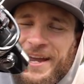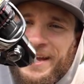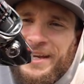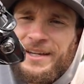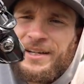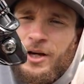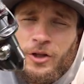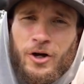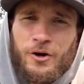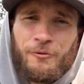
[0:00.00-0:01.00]
and
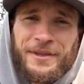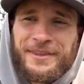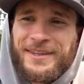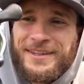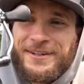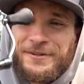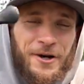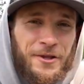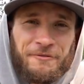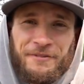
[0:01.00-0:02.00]
along with, you know,
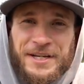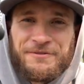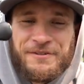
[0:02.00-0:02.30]
all the finesse